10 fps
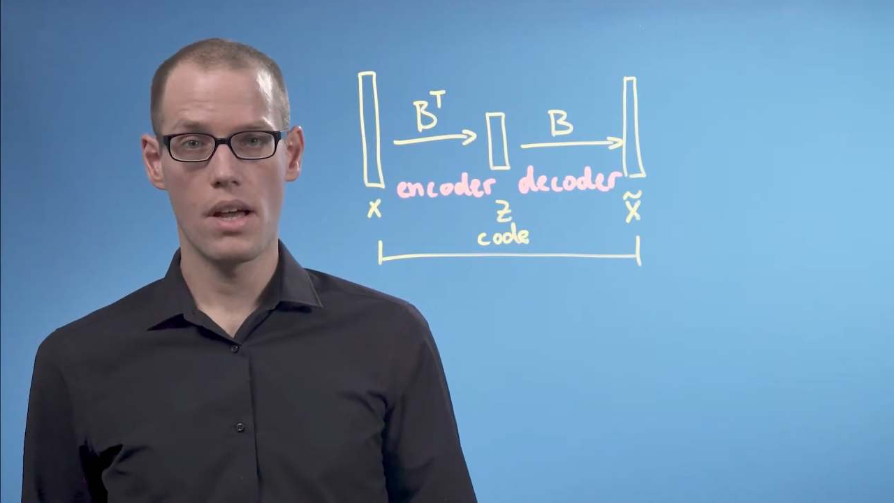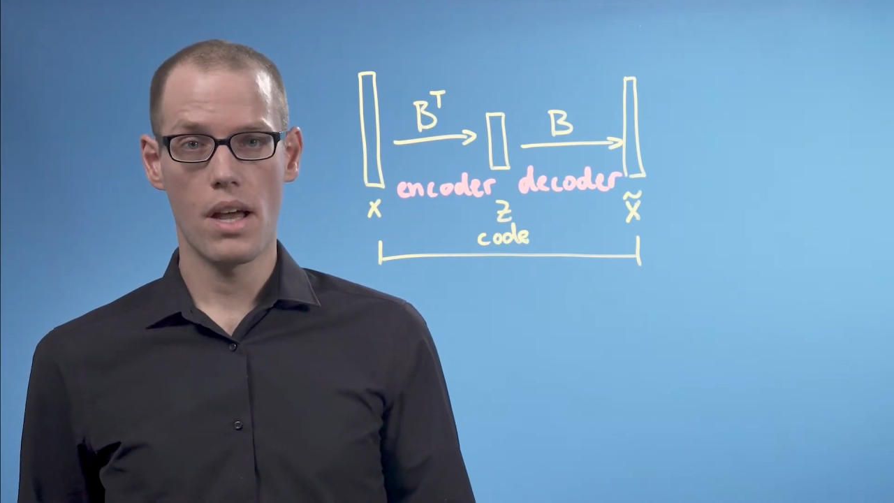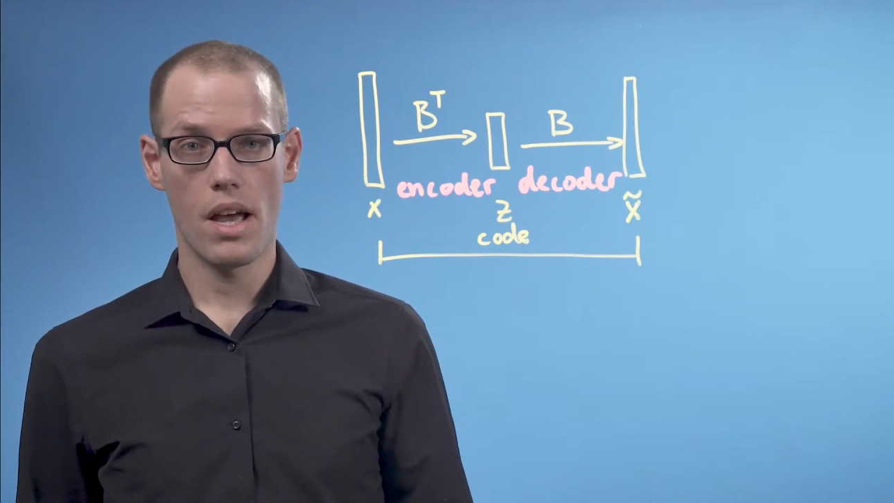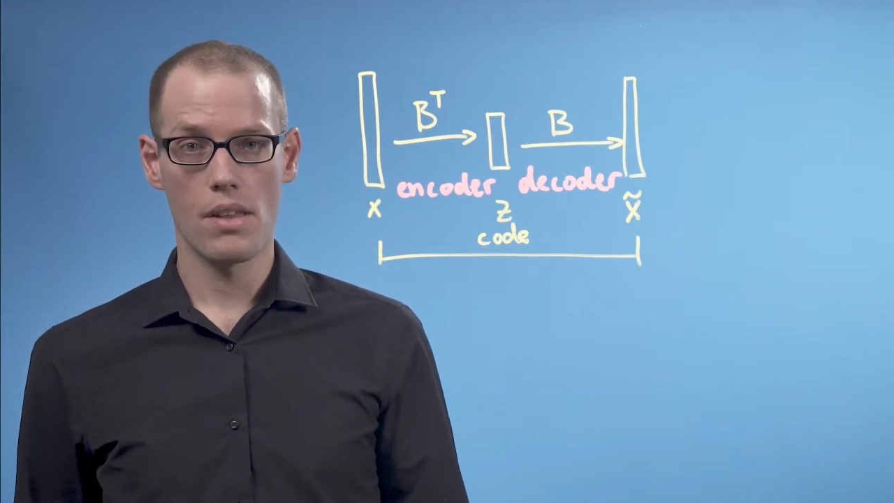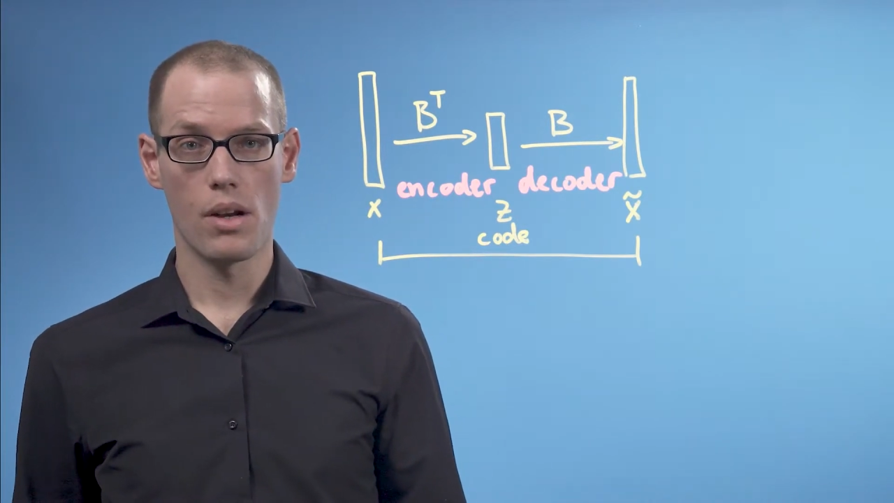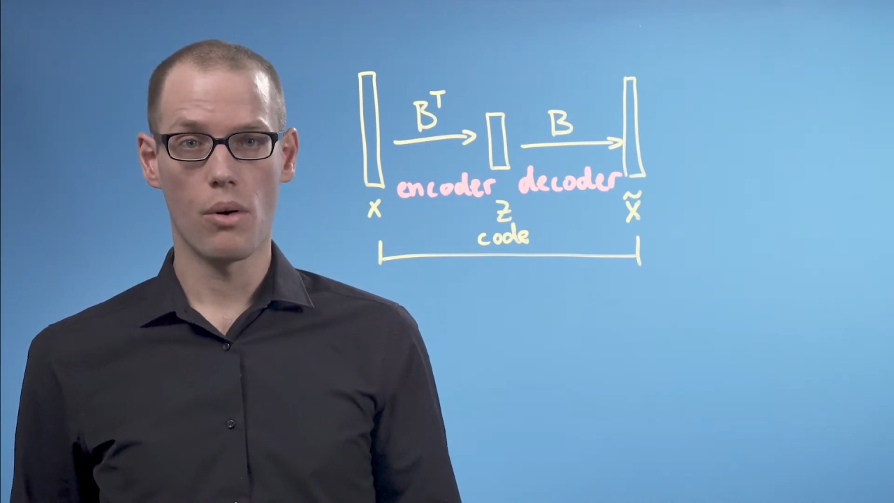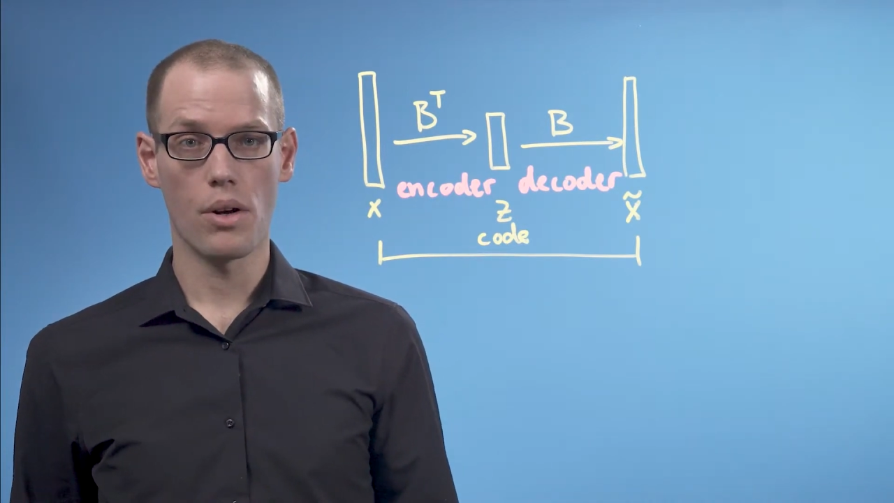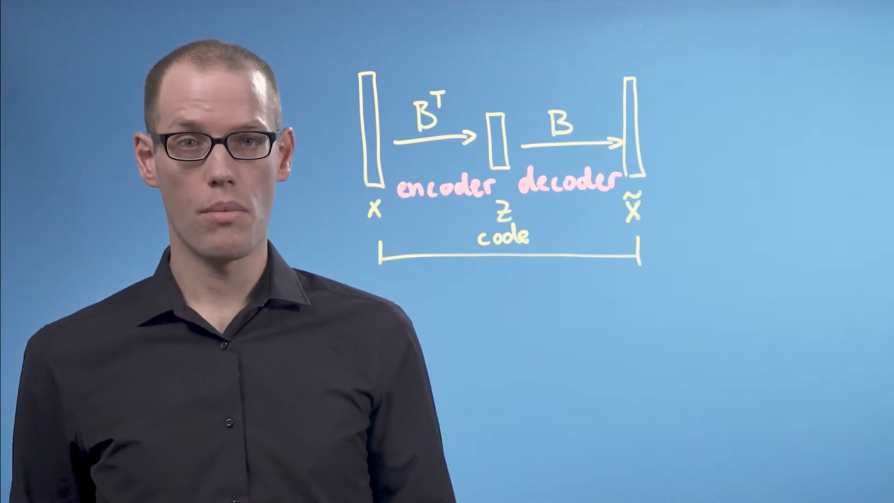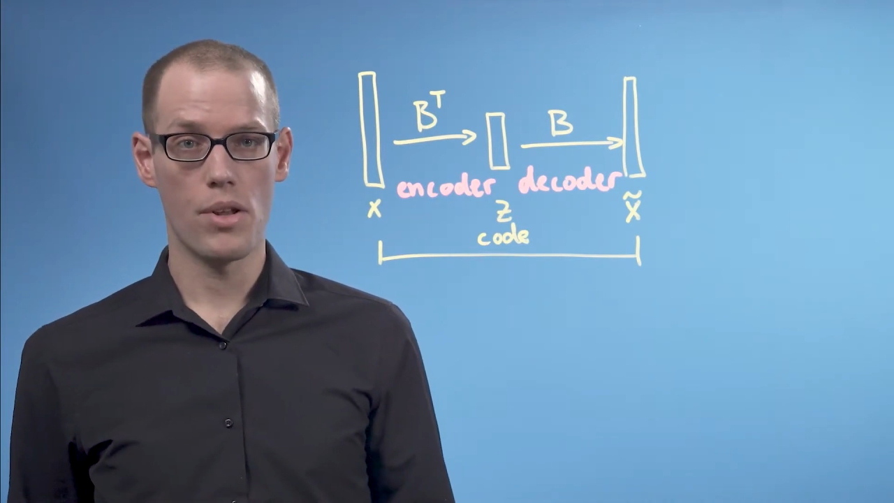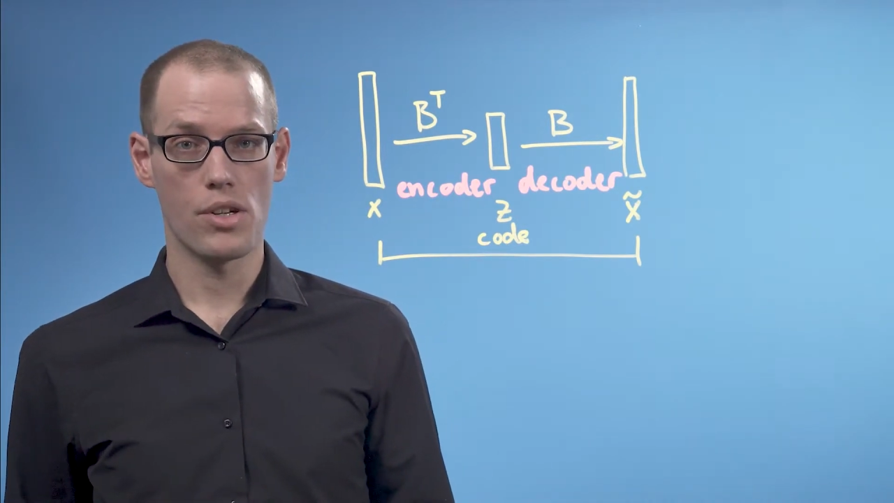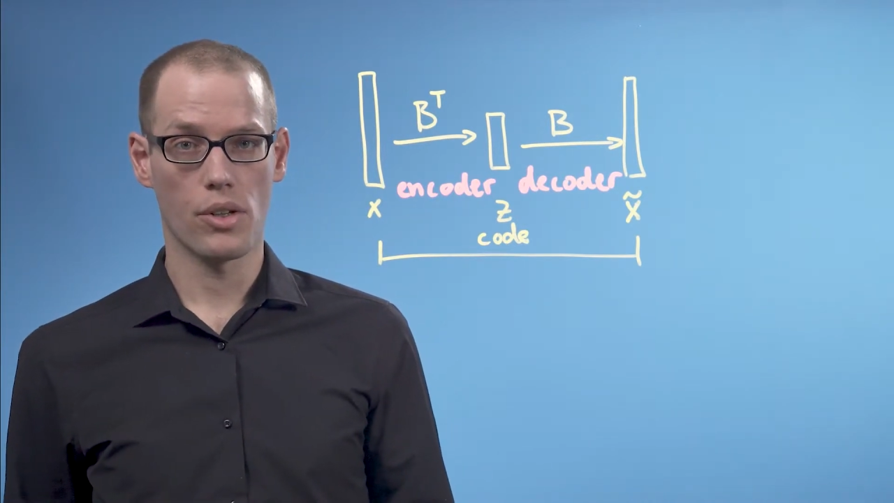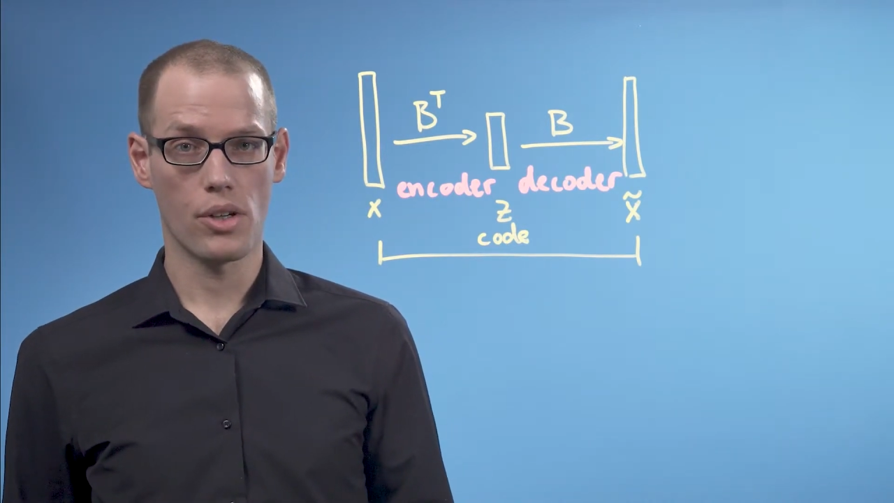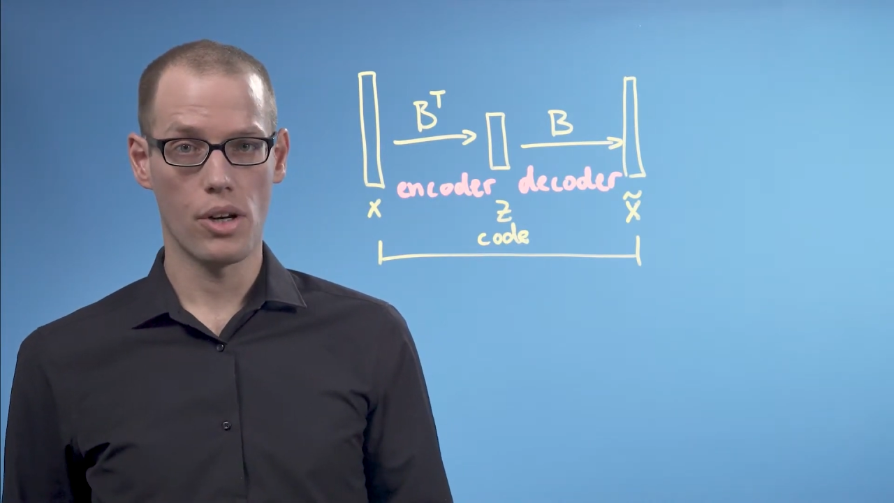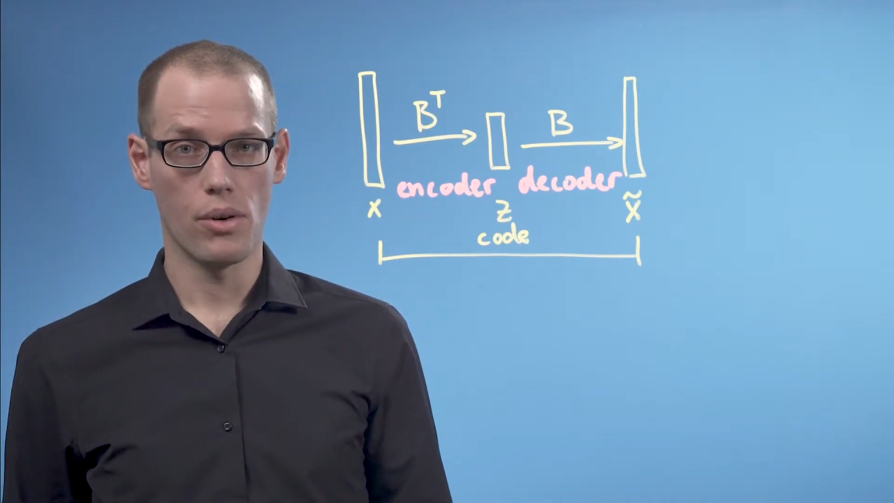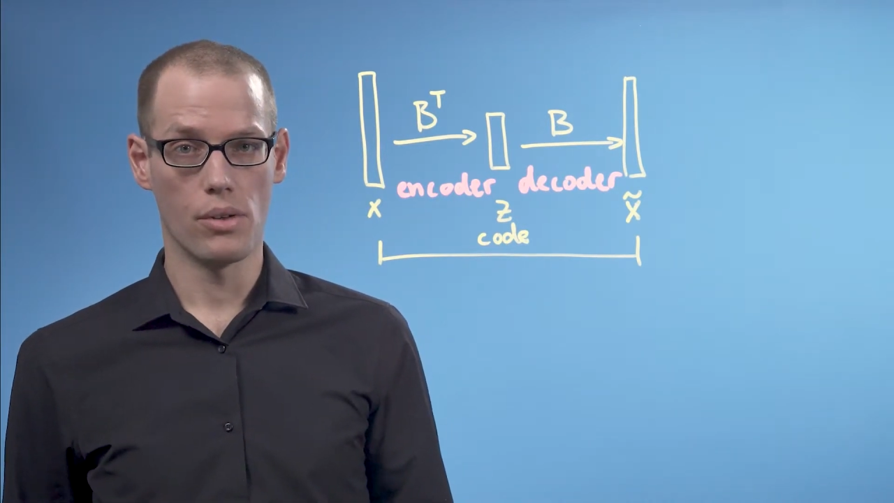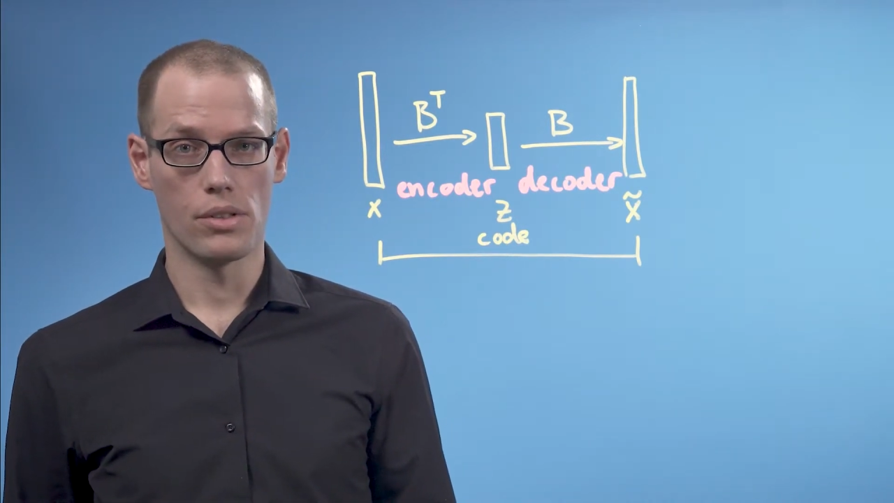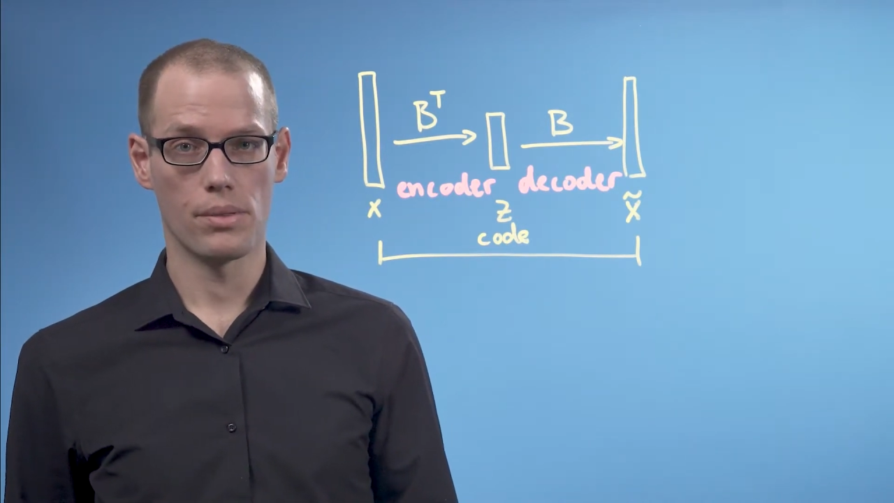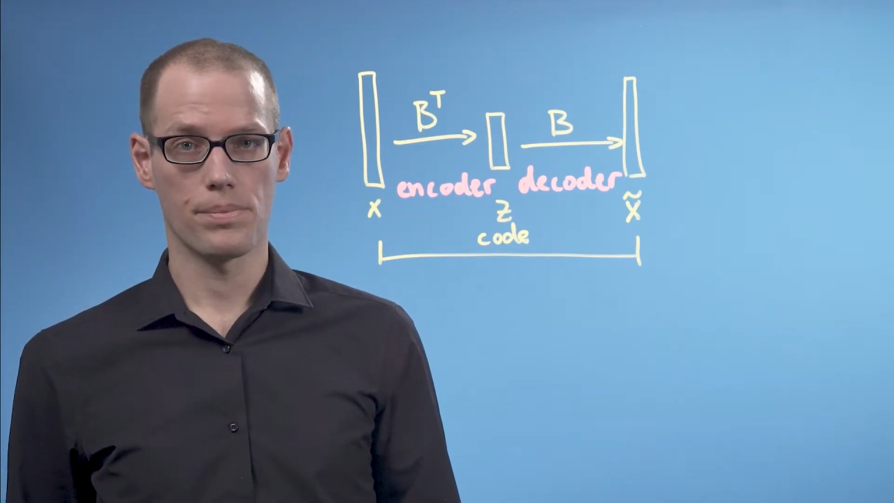and the lower dimensional code.